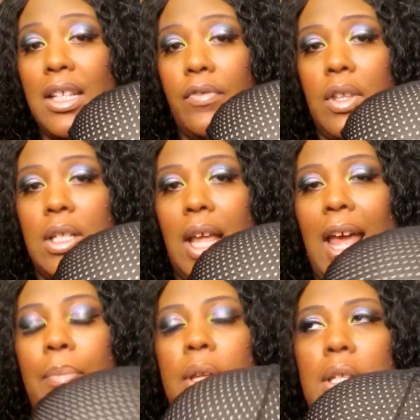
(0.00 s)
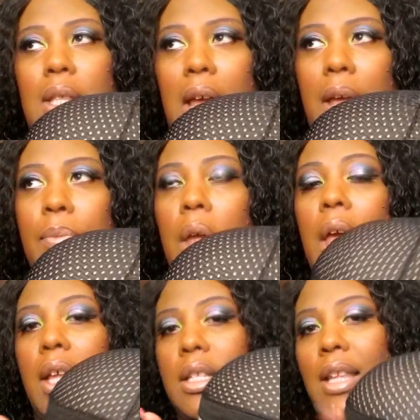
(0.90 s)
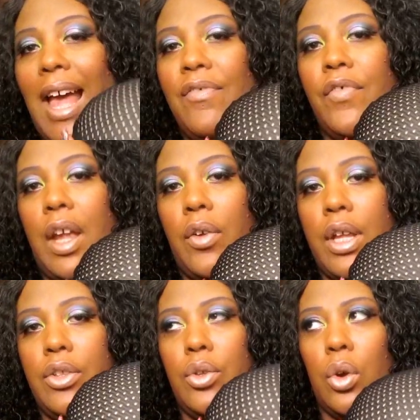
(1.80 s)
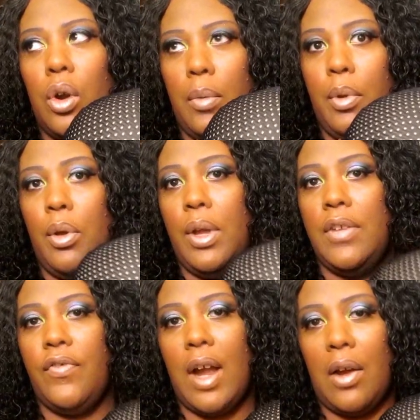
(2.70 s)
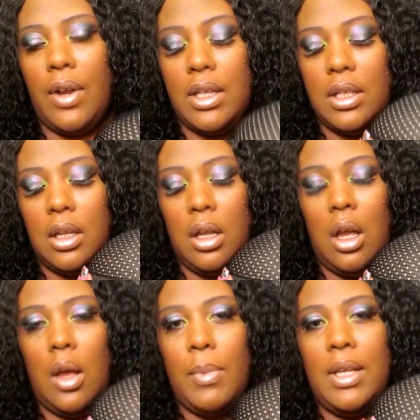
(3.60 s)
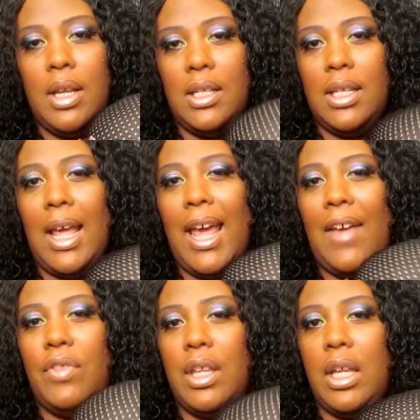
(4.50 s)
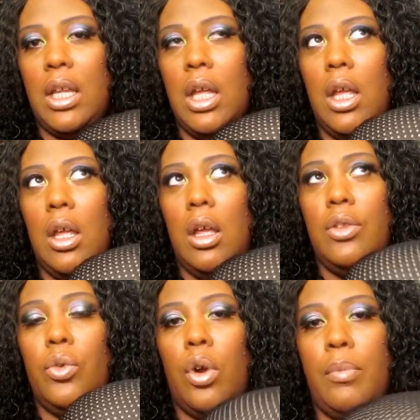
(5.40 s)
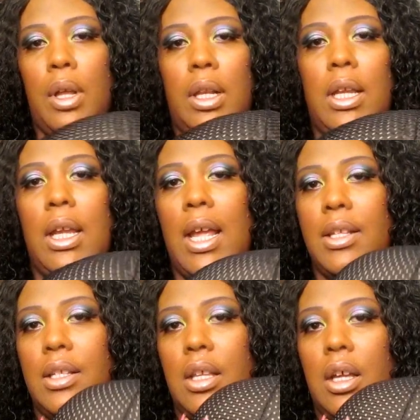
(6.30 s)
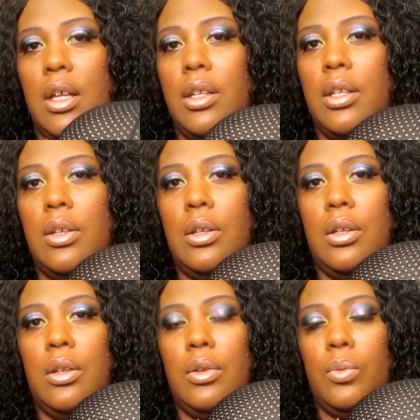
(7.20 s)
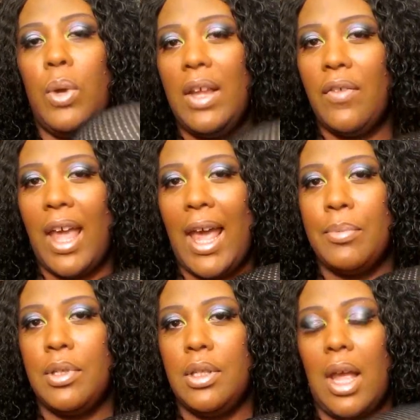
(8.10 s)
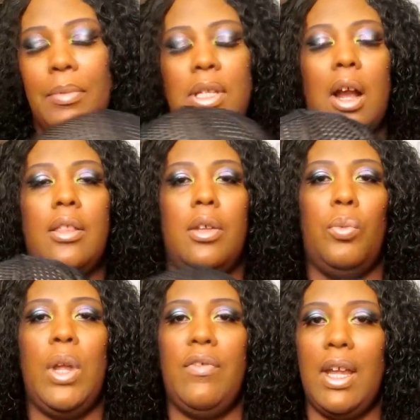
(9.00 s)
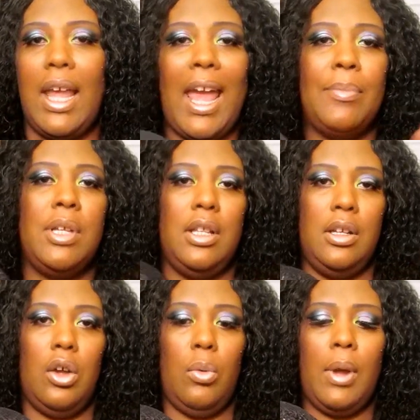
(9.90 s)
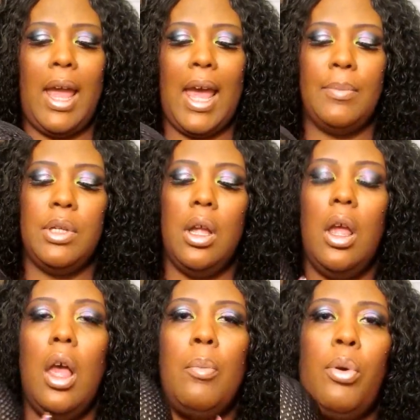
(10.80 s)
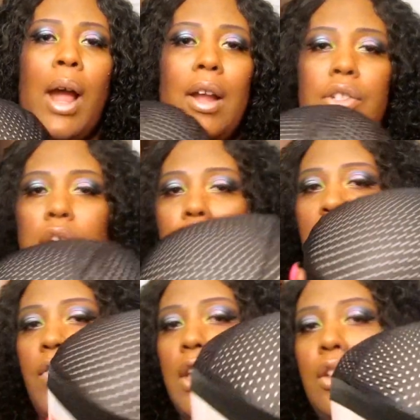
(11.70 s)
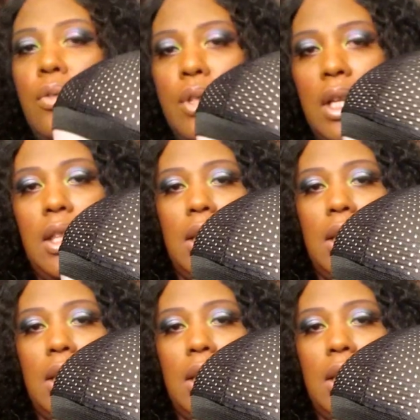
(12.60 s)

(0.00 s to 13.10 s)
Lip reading: of this cap is that it's not very durable, as far as it doesn't have the durability as the weave caps, the weaving caps and the dome caps. Prior to you even using this